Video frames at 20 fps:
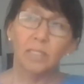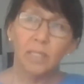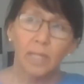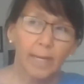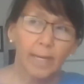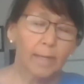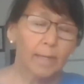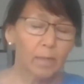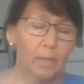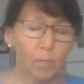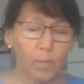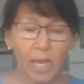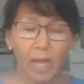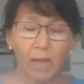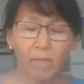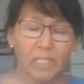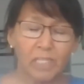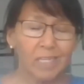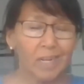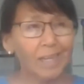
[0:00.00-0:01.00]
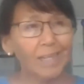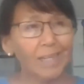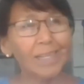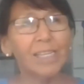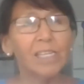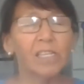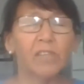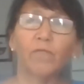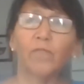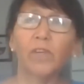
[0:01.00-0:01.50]
we have slightly
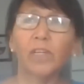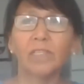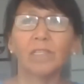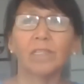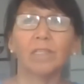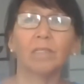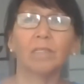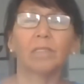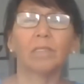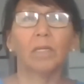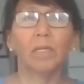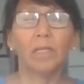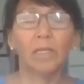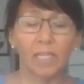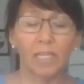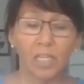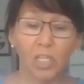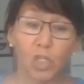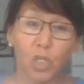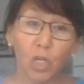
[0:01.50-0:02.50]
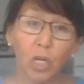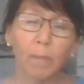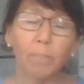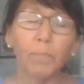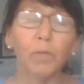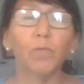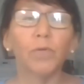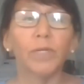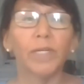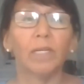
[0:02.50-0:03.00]
differences in each
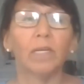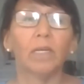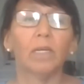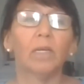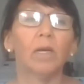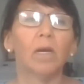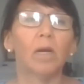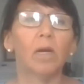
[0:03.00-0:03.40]
community